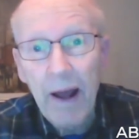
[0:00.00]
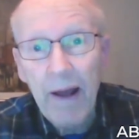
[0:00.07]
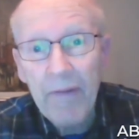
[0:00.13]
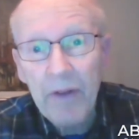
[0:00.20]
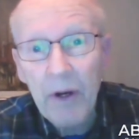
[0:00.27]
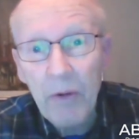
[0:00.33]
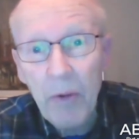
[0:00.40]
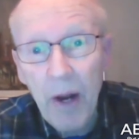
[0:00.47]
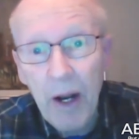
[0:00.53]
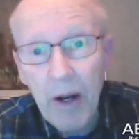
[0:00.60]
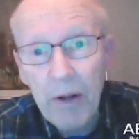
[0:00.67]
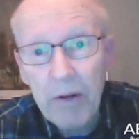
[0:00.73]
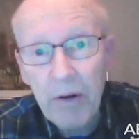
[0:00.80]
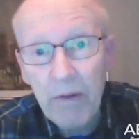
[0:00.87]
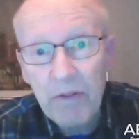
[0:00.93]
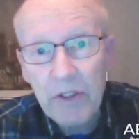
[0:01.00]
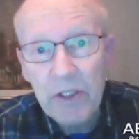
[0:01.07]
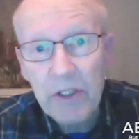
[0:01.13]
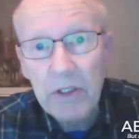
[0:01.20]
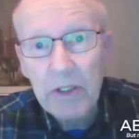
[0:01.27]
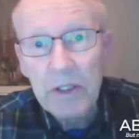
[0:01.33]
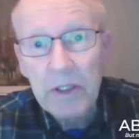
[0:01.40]
and their
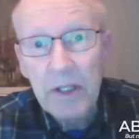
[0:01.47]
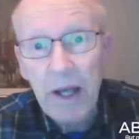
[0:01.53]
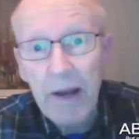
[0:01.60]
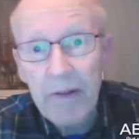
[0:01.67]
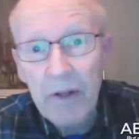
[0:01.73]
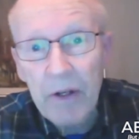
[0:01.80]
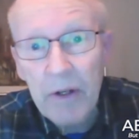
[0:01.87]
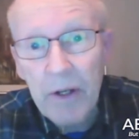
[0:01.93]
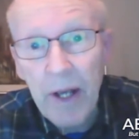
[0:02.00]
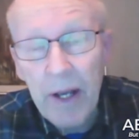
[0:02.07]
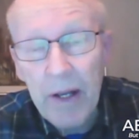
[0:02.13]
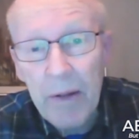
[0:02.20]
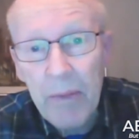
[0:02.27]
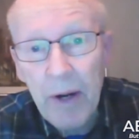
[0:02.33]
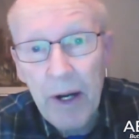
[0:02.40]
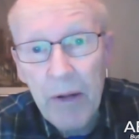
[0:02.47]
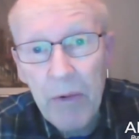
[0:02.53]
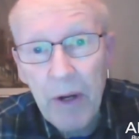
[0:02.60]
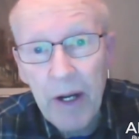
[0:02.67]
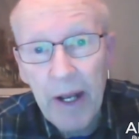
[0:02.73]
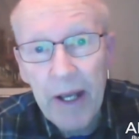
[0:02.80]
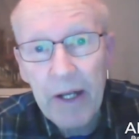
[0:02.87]
relatives and their anybody
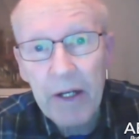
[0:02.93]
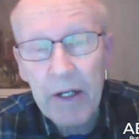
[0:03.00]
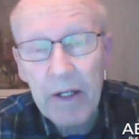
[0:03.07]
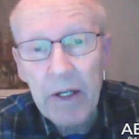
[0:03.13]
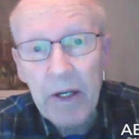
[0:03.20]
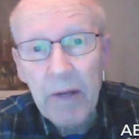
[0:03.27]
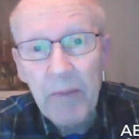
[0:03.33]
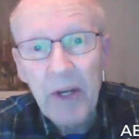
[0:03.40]
related.